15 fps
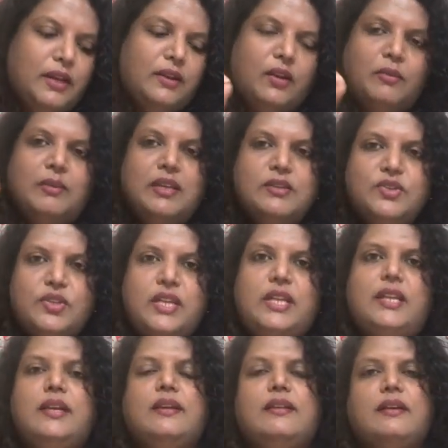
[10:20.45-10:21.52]
anomalous
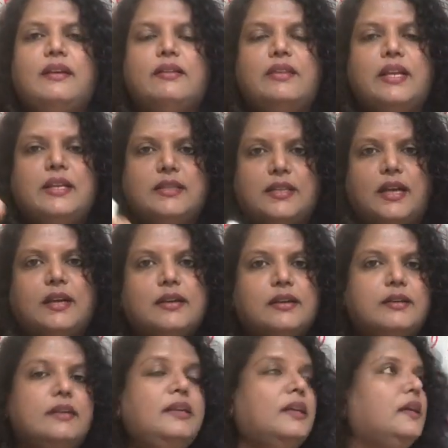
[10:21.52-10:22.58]
reading that has
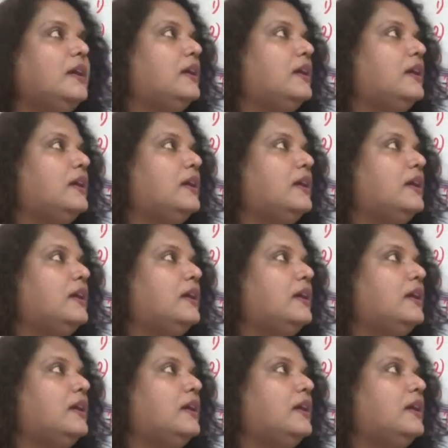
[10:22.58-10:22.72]
occurred